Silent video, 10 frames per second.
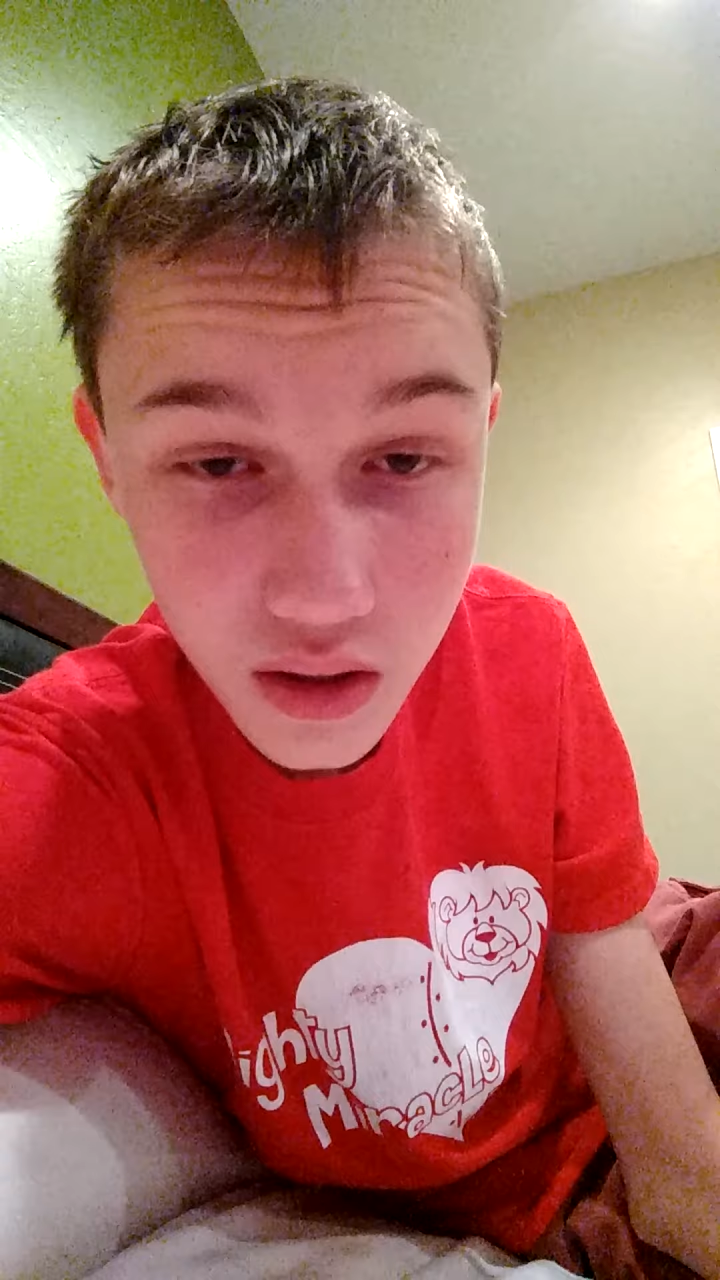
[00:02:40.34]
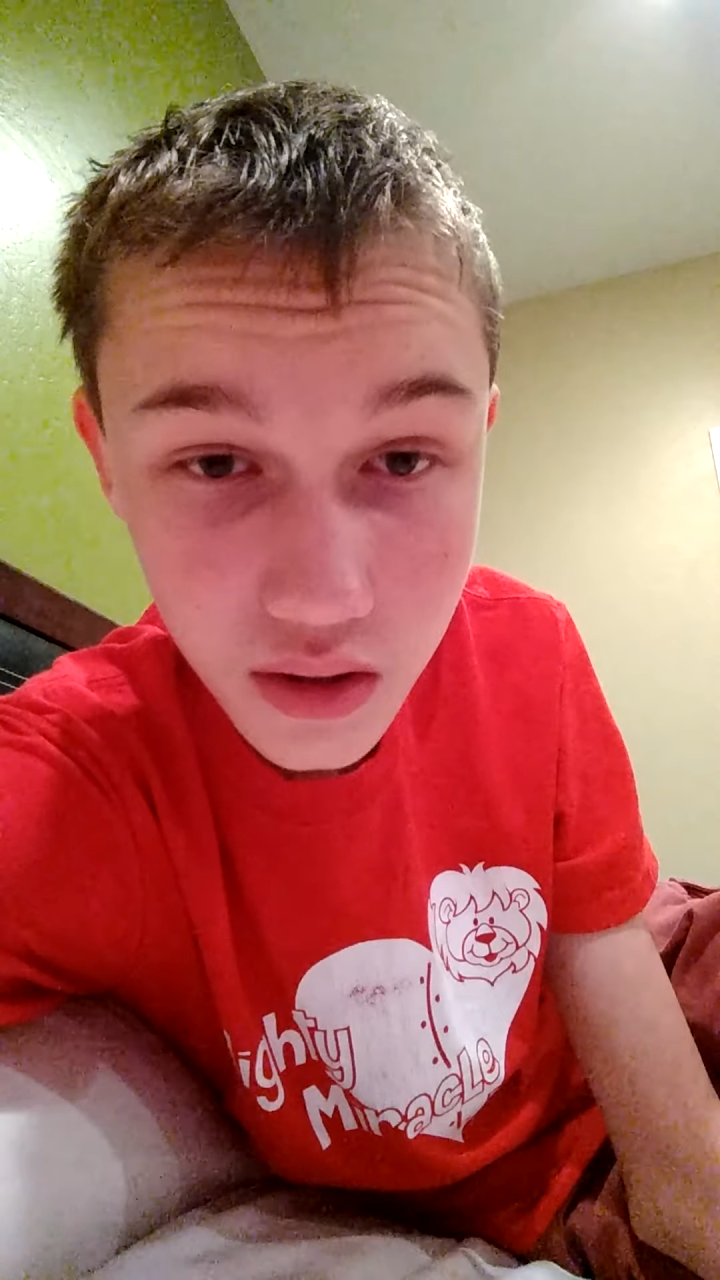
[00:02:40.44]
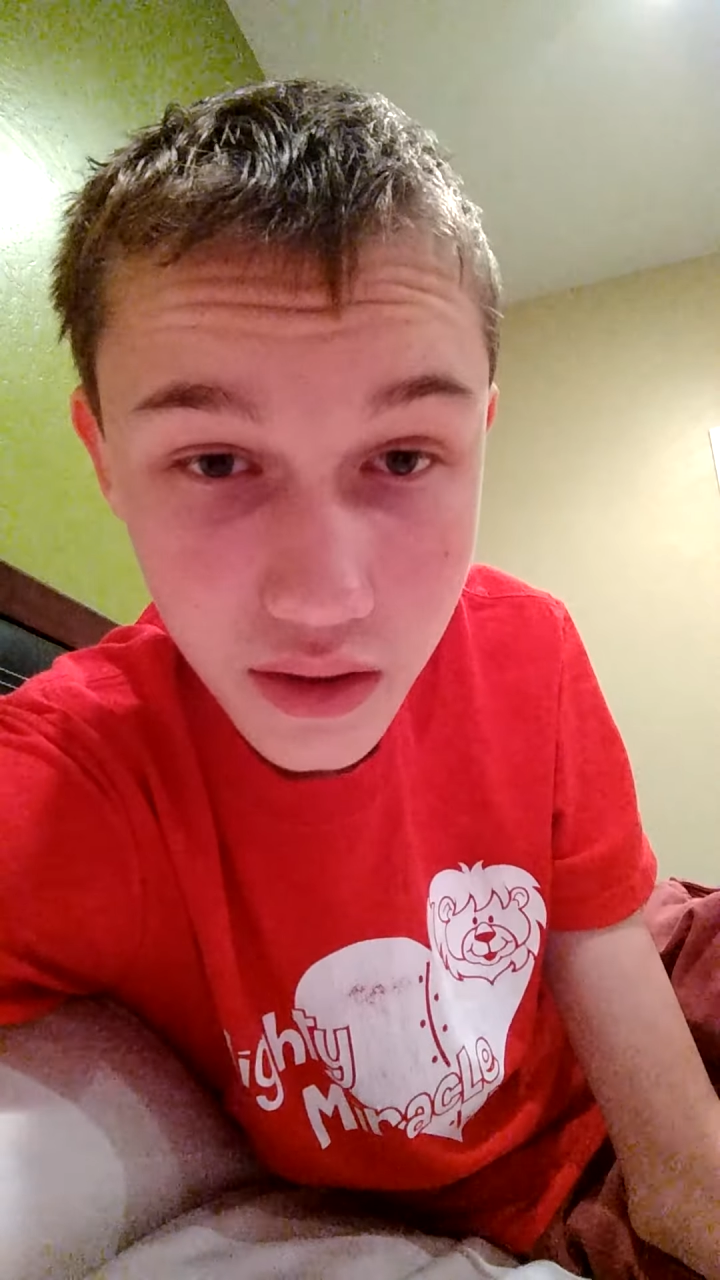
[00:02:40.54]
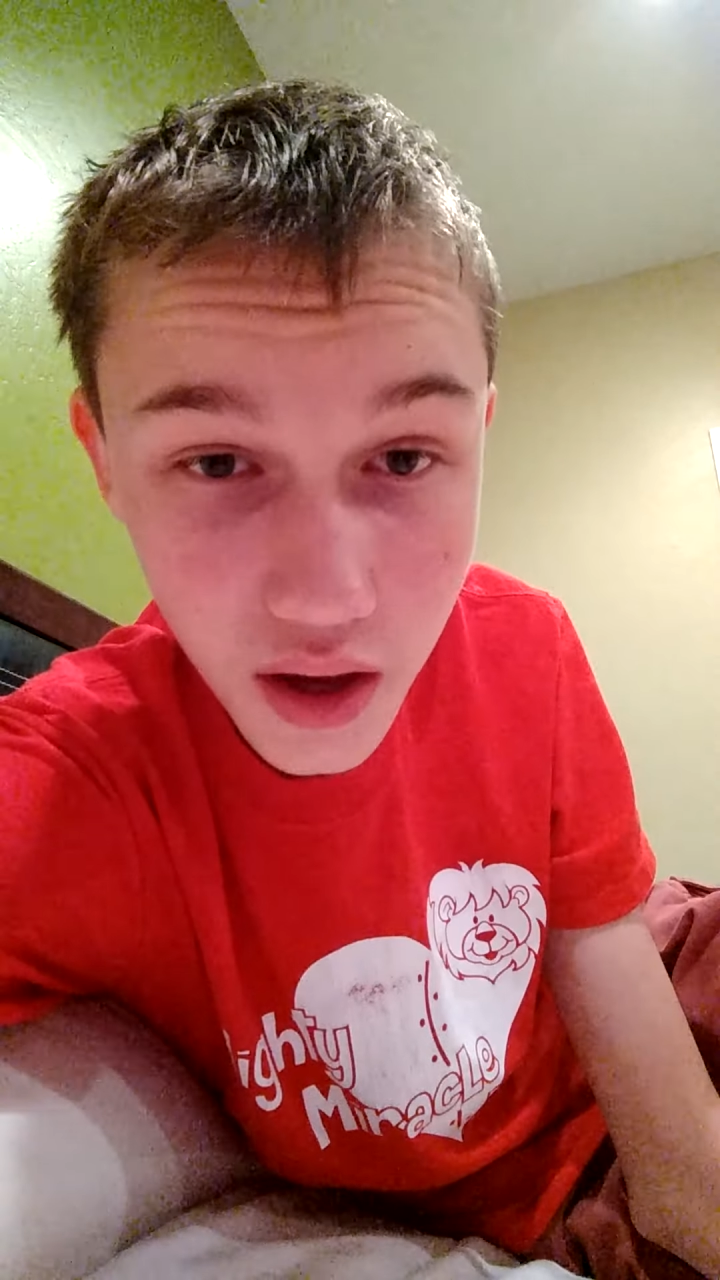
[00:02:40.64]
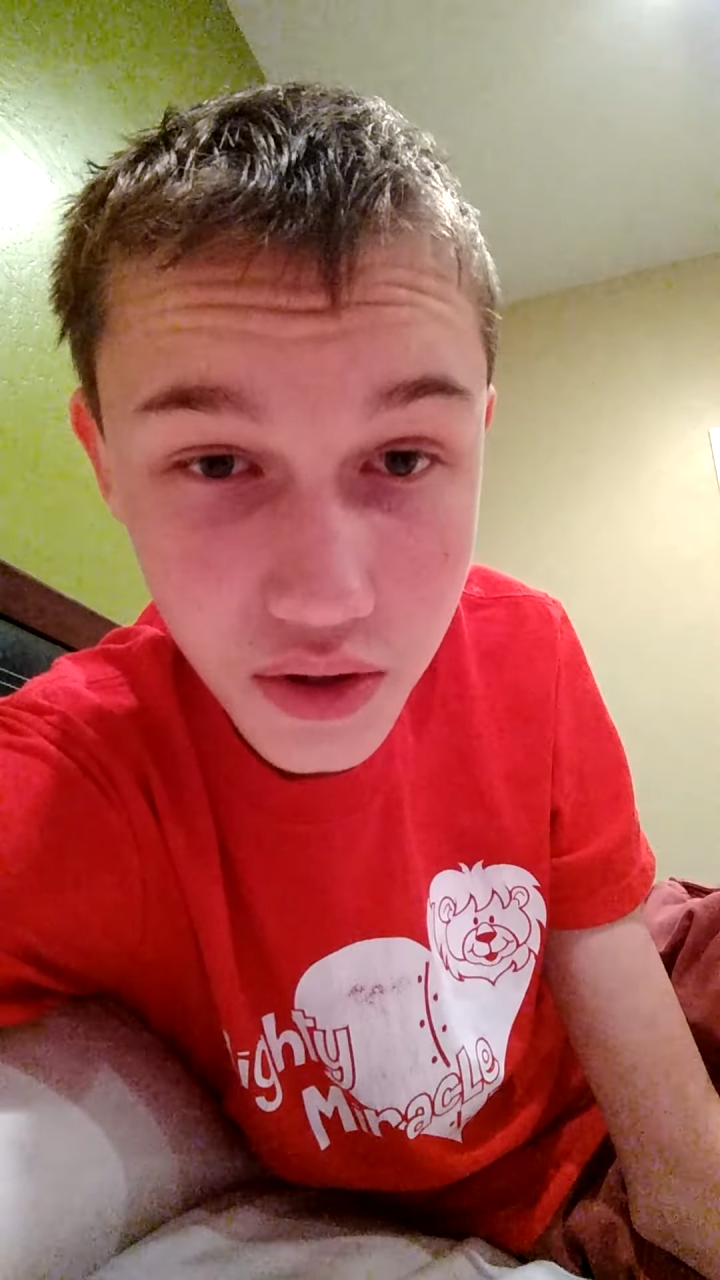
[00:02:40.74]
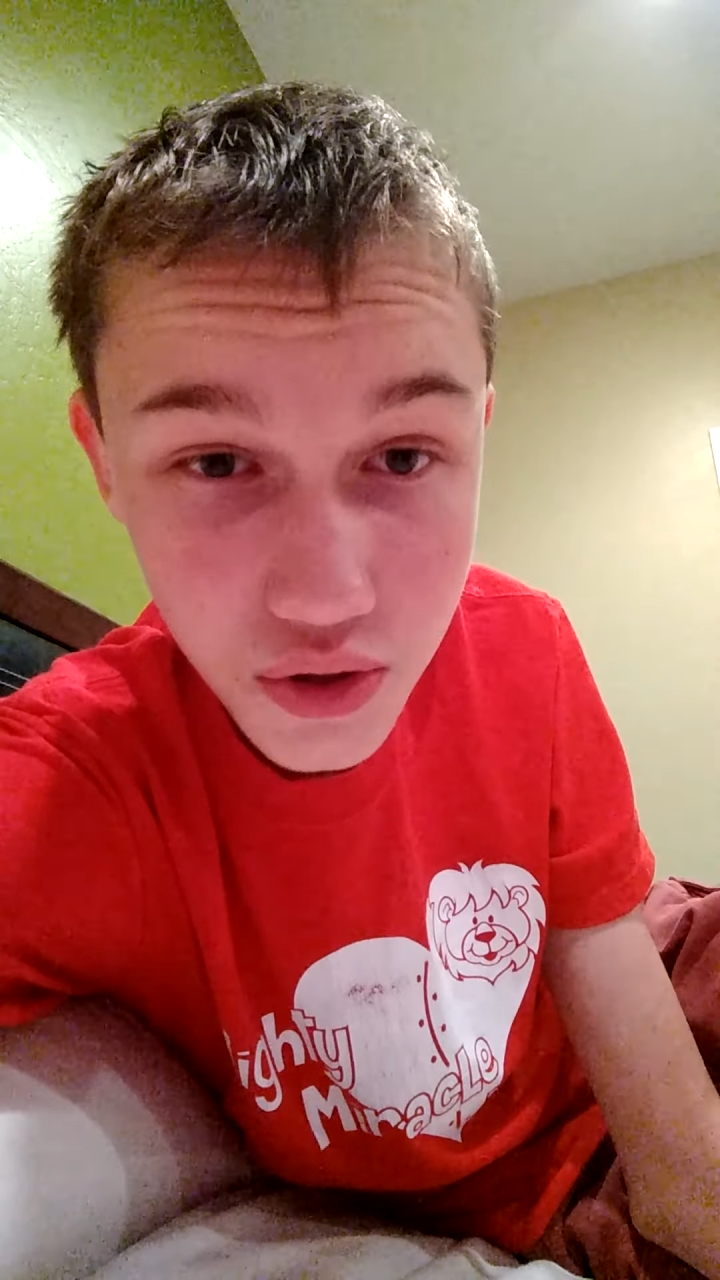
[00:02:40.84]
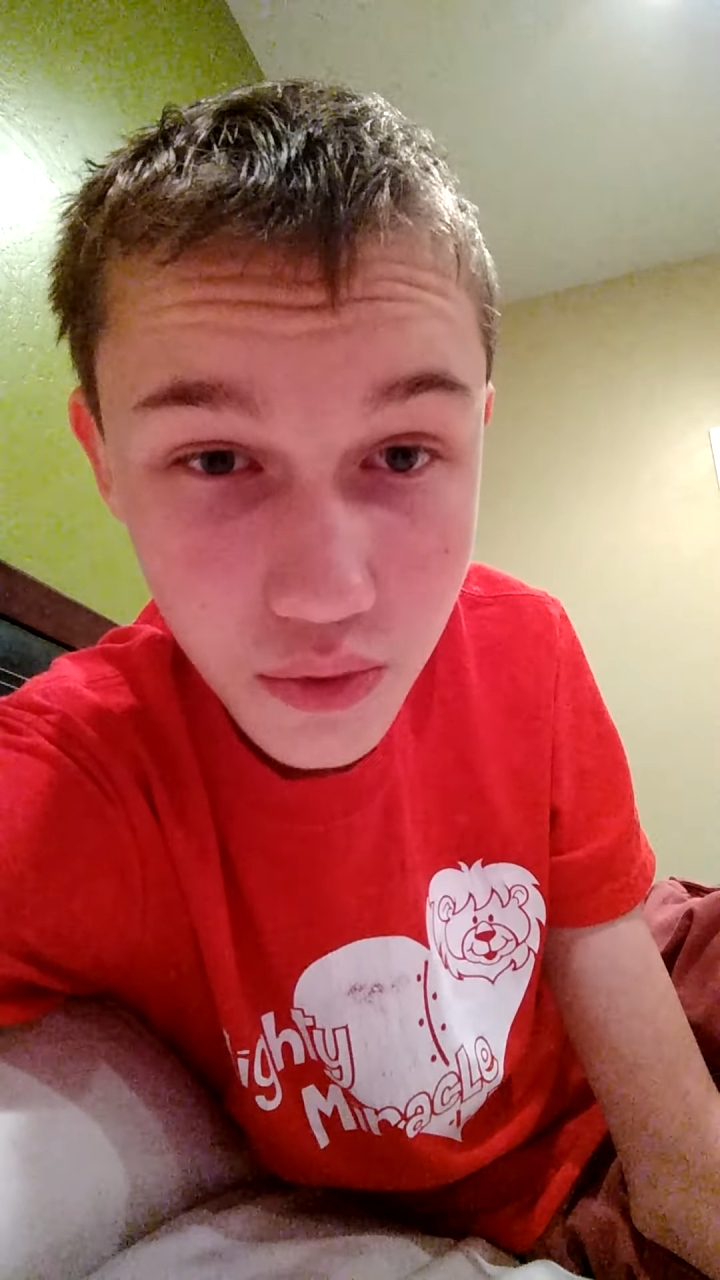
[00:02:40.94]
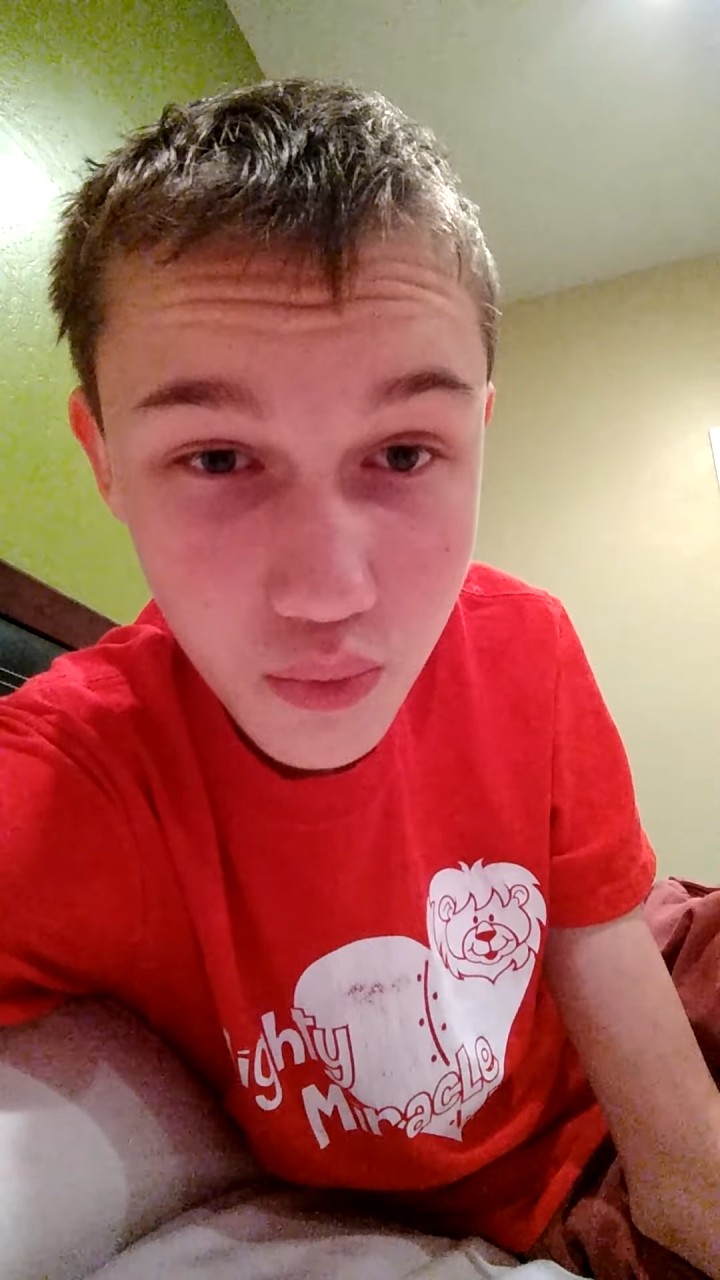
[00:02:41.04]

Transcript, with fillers: that should